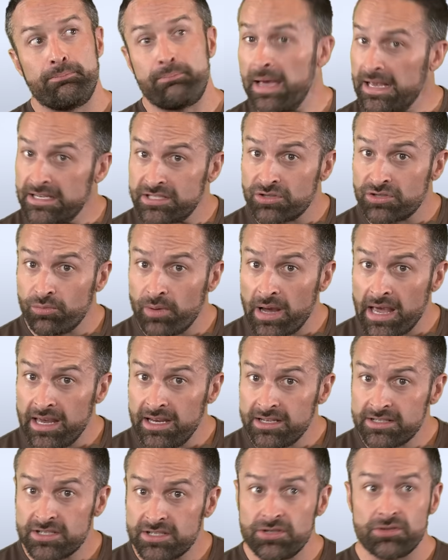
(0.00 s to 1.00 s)
best
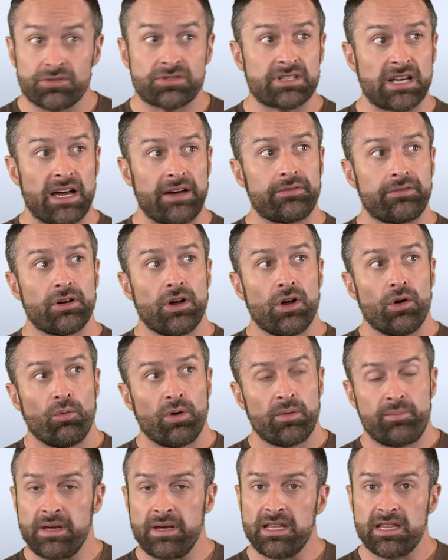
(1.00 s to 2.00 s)
way to do stuff
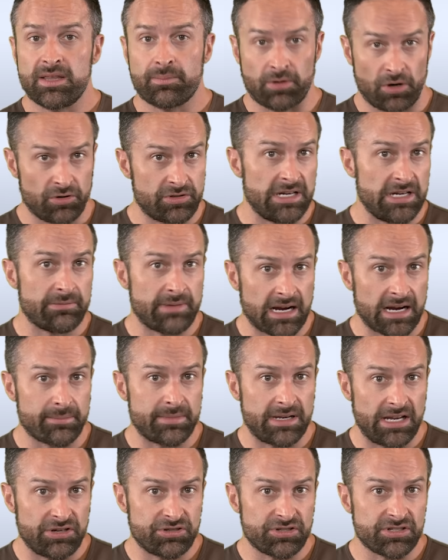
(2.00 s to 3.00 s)
would be the protein
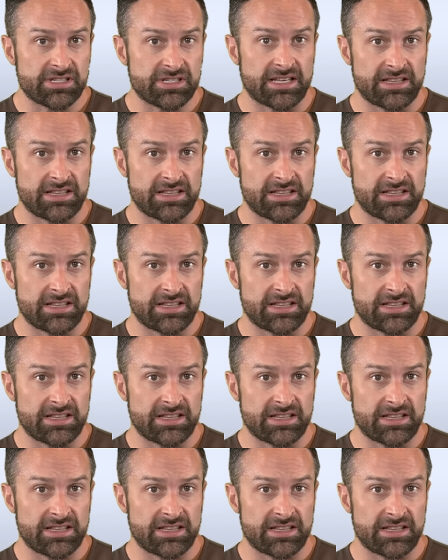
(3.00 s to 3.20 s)
recommendations.